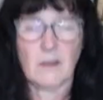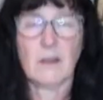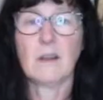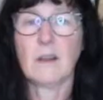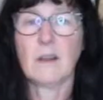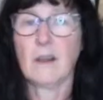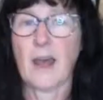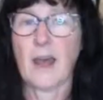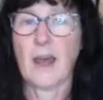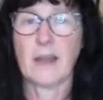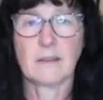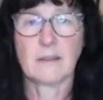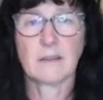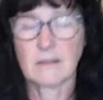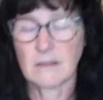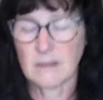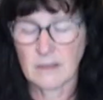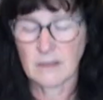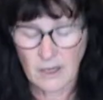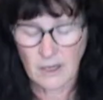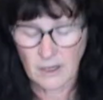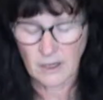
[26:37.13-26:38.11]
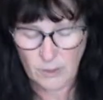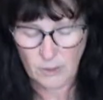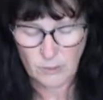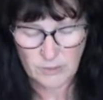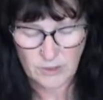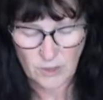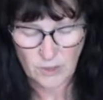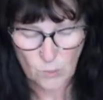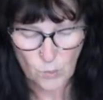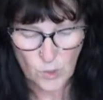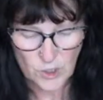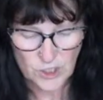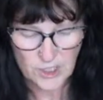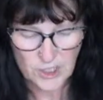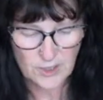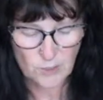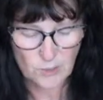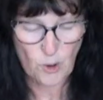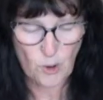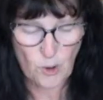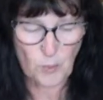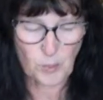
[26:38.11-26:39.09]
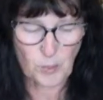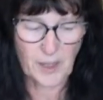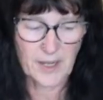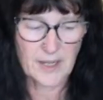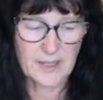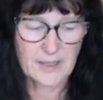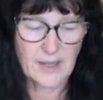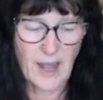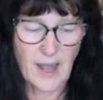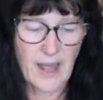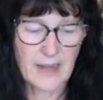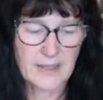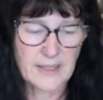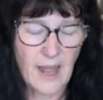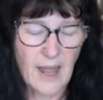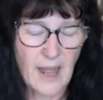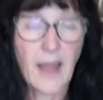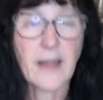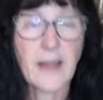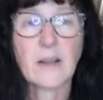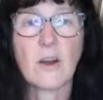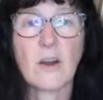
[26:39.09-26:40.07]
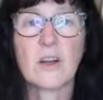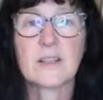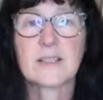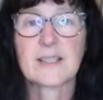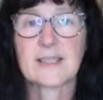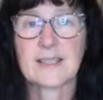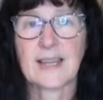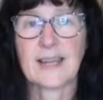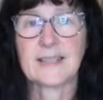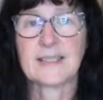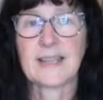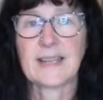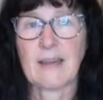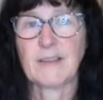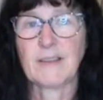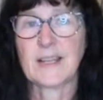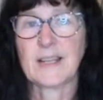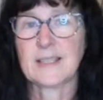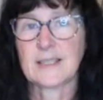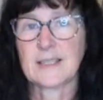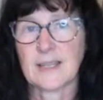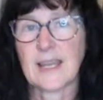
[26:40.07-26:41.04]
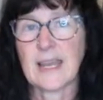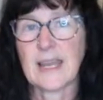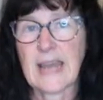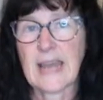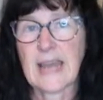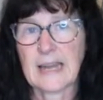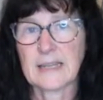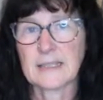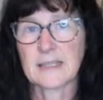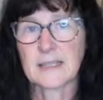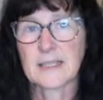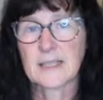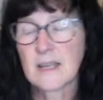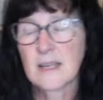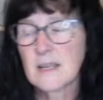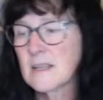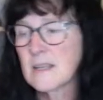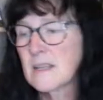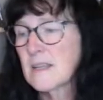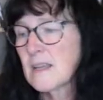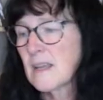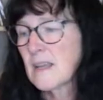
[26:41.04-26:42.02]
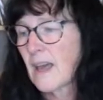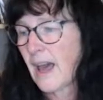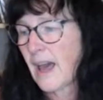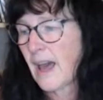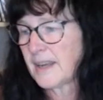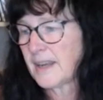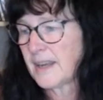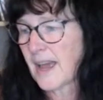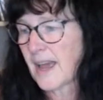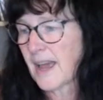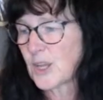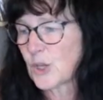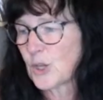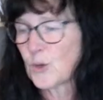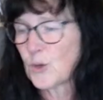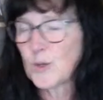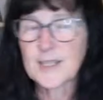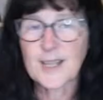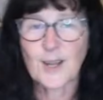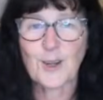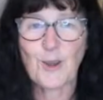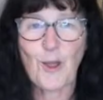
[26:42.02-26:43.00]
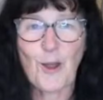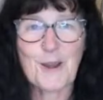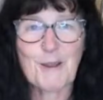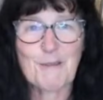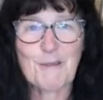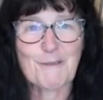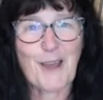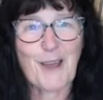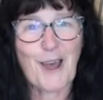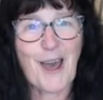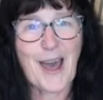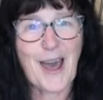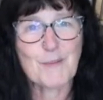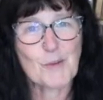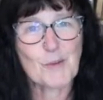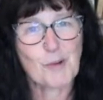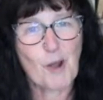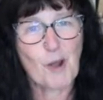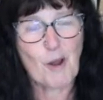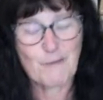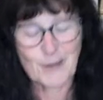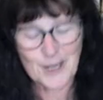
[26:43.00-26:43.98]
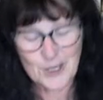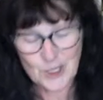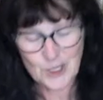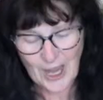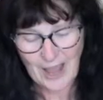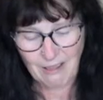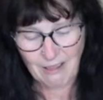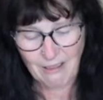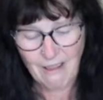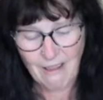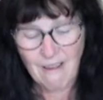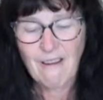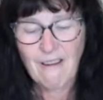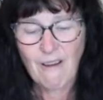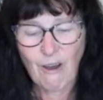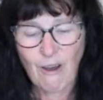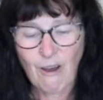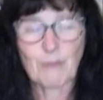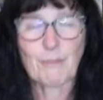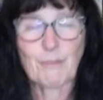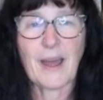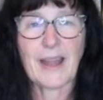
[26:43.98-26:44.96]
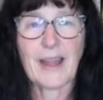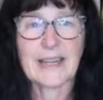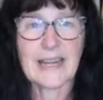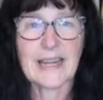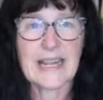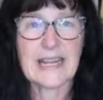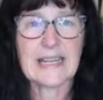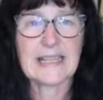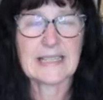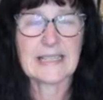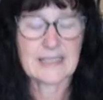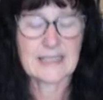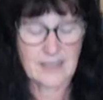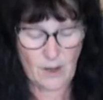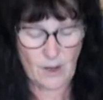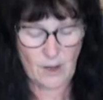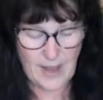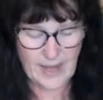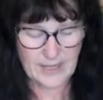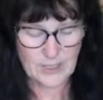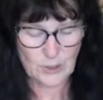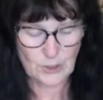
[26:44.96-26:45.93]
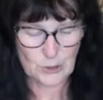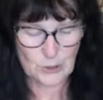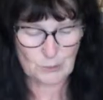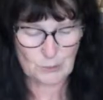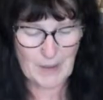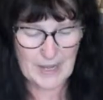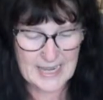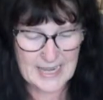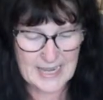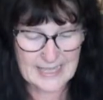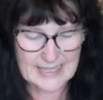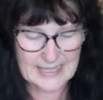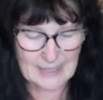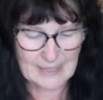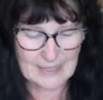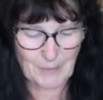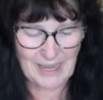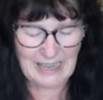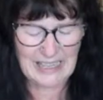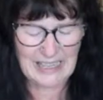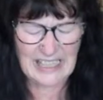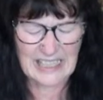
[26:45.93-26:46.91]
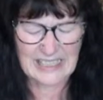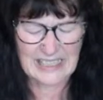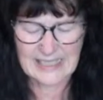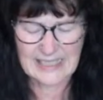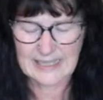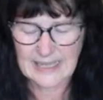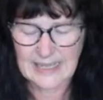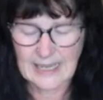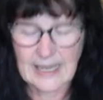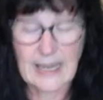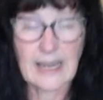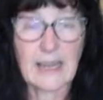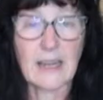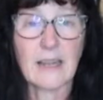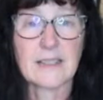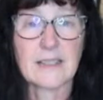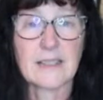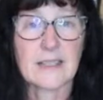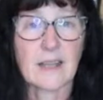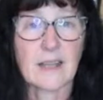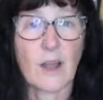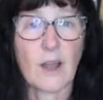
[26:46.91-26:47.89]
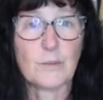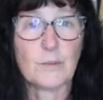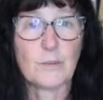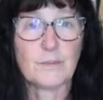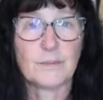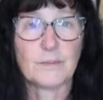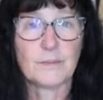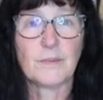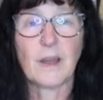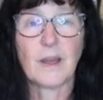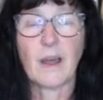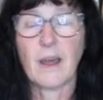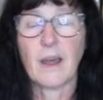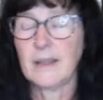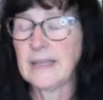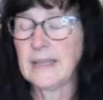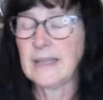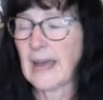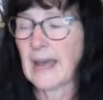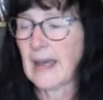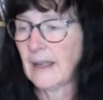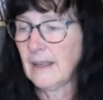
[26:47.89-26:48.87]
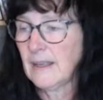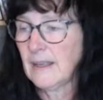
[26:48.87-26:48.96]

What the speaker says: and you know, not washing them properly. And I can't stand having sticky hands. And I use a lot of ibuprofen gel on my knees. So I touch my knees and I'm like, it's sticky. So yeah.